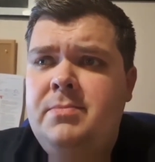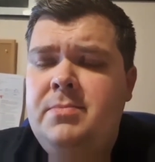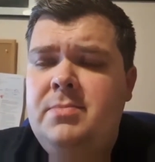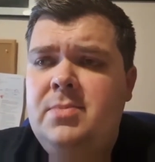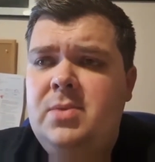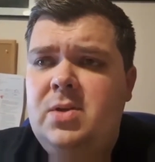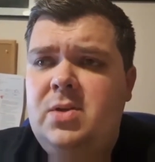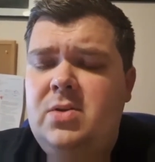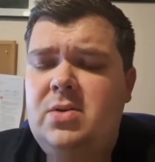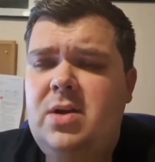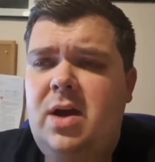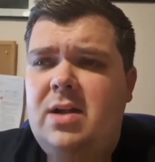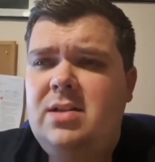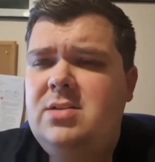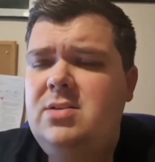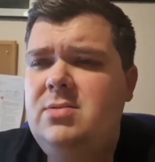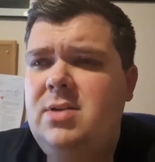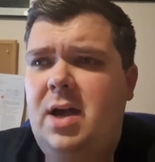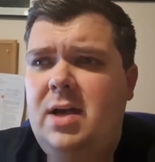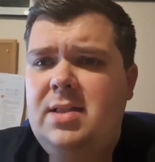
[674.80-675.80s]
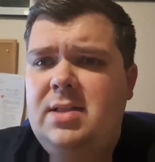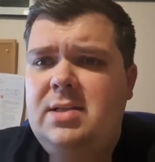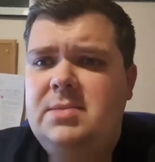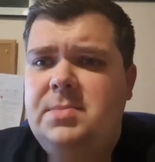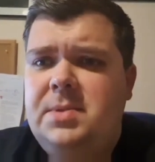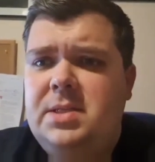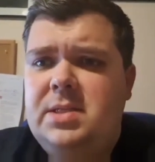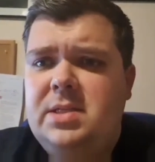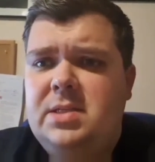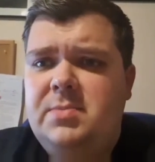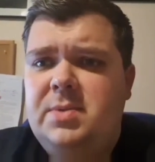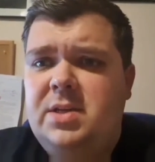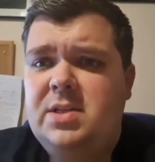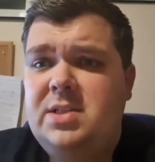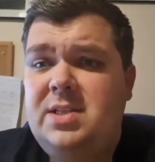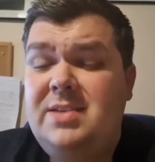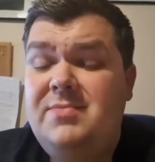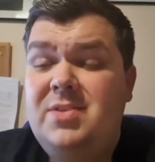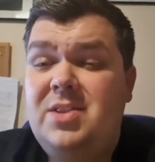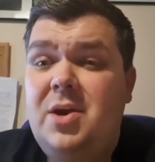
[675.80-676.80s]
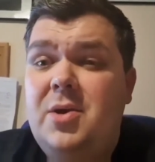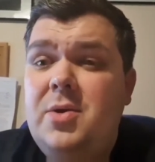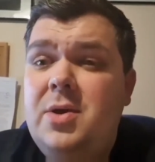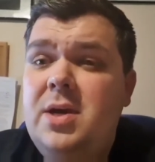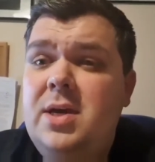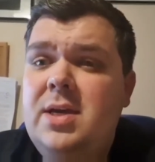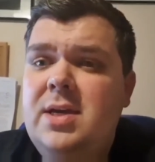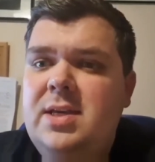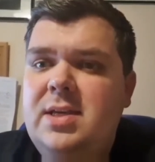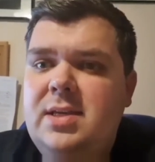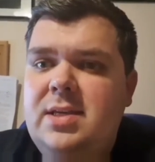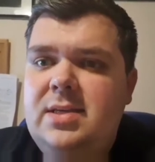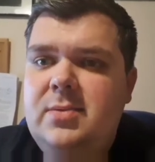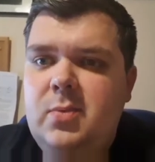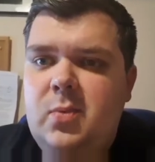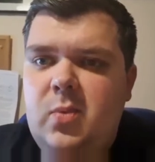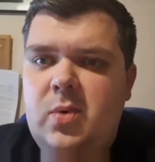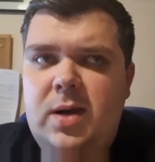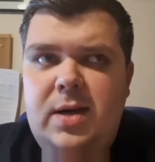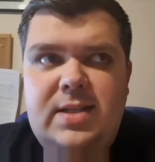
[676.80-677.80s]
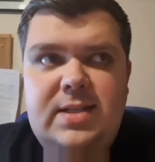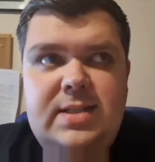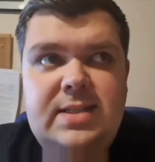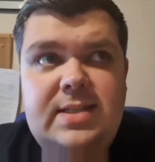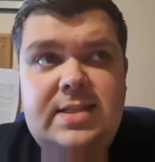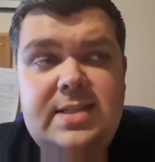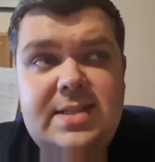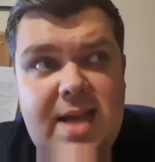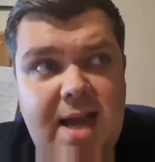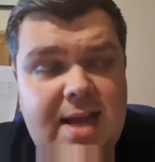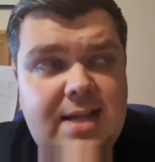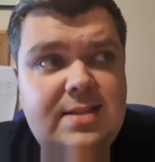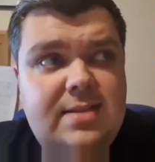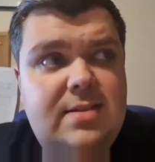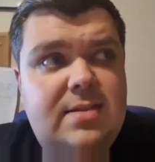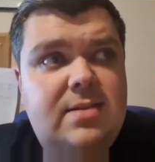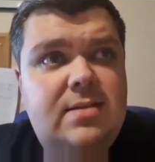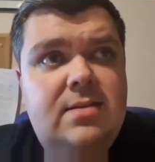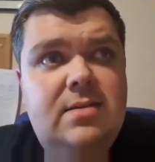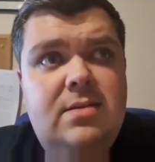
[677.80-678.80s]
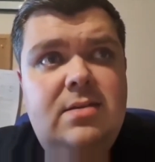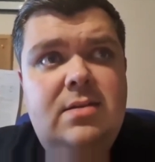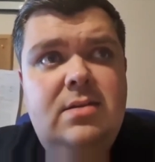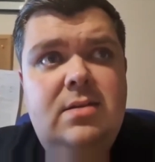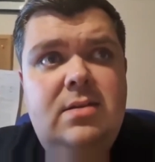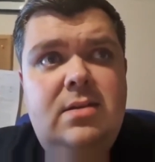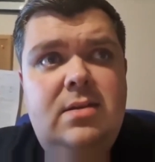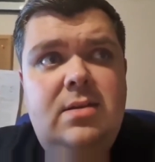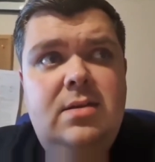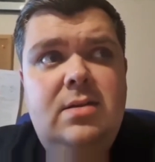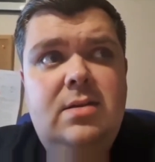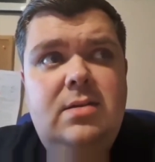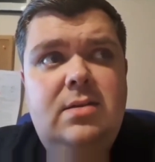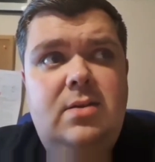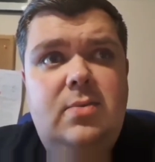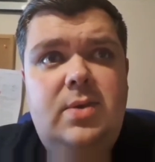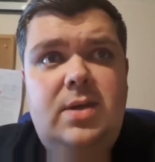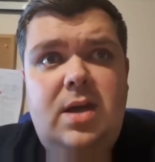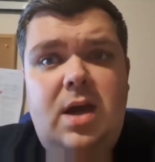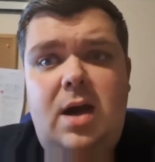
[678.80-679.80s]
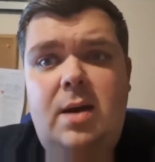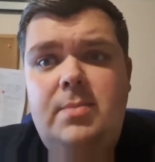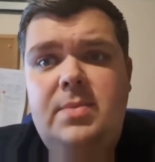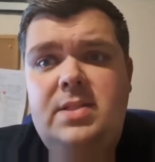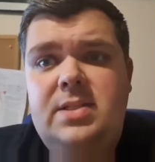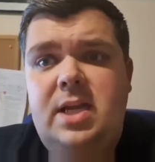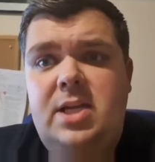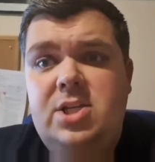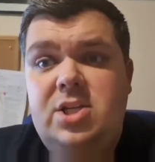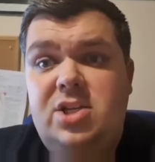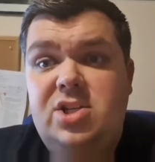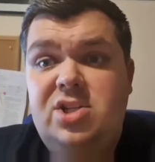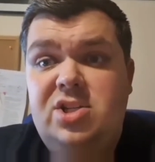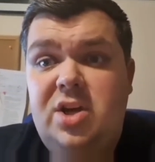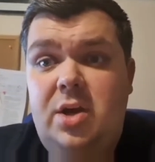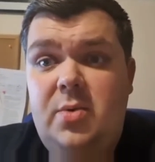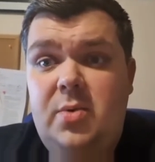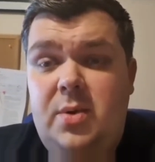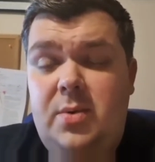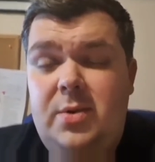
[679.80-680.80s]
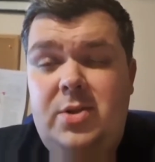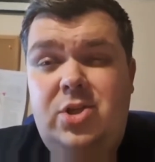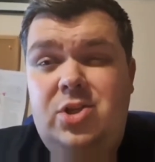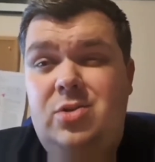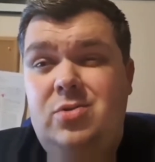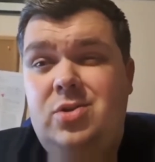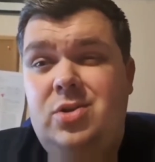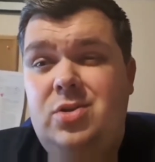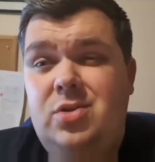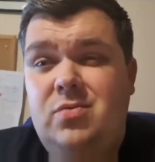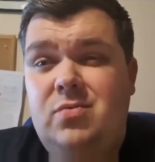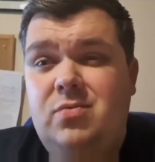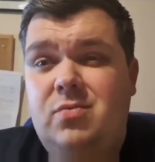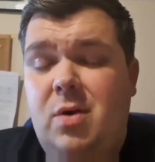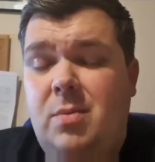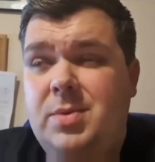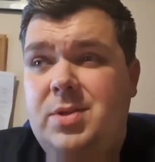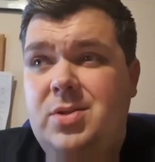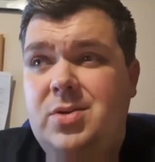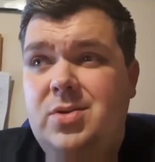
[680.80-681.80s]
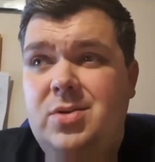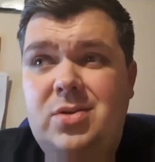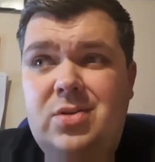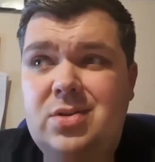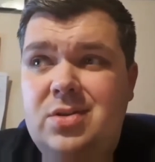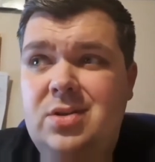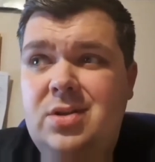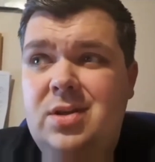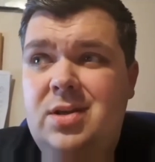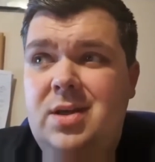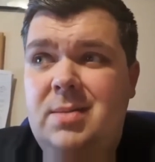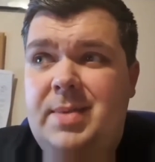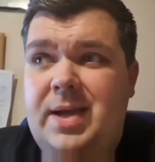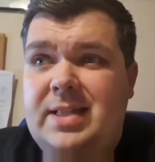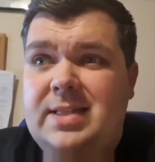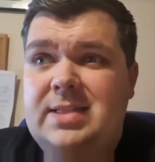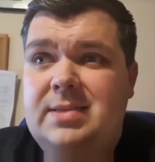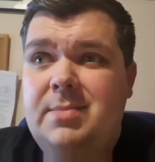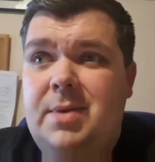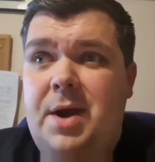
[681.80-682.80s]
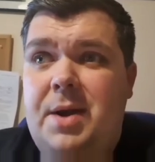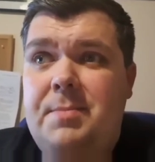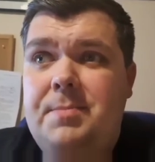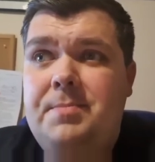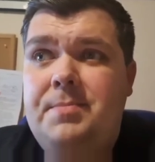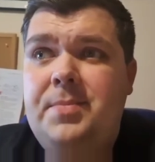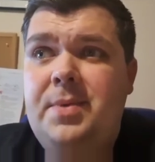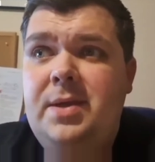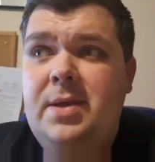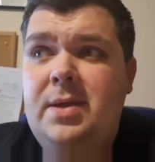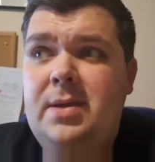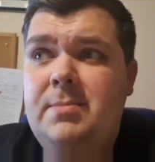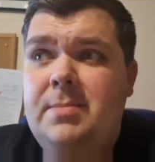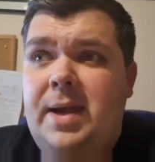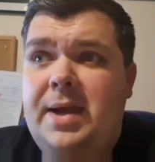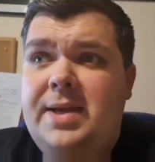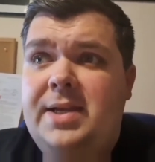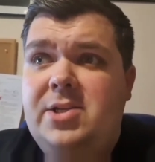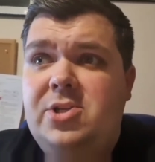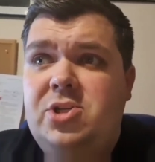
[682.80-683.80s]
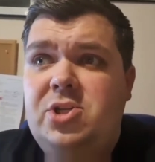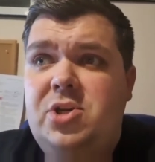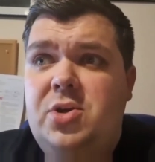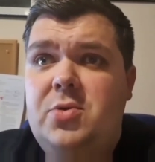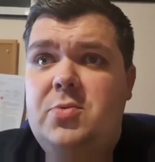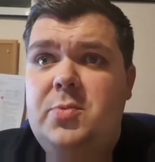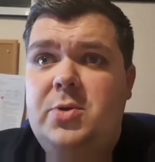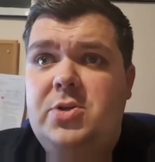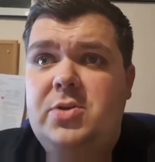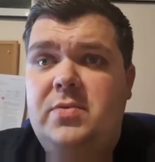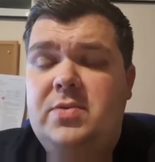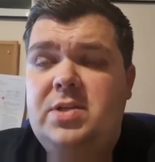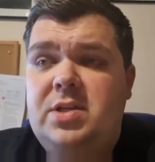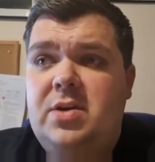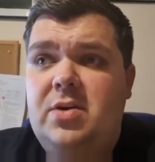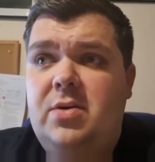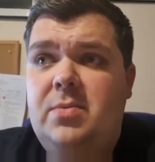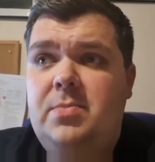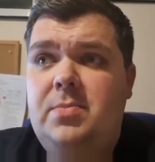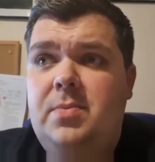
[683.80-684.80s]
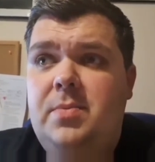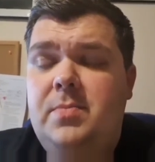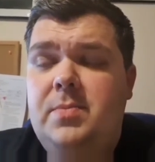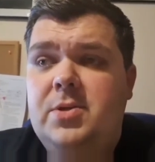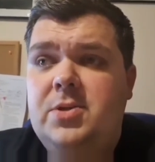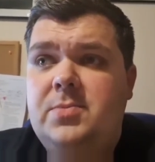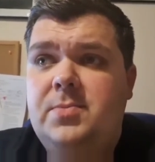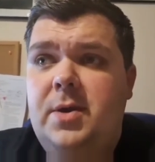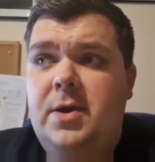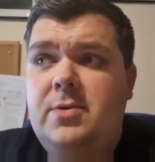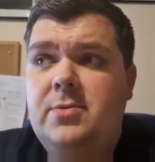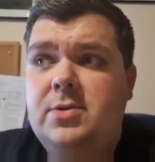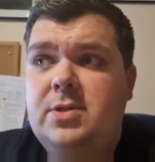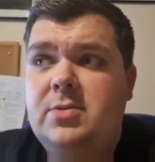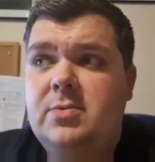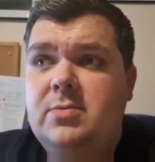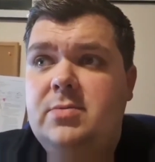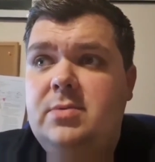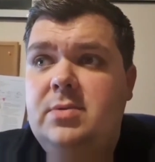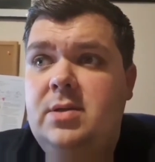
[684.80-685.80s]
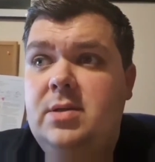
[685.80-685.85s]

the good, I do like these meetings because even though it's sad that we can't be staging a show, we were due to do Robin Hood pantomime back in June, which obviously got postponed till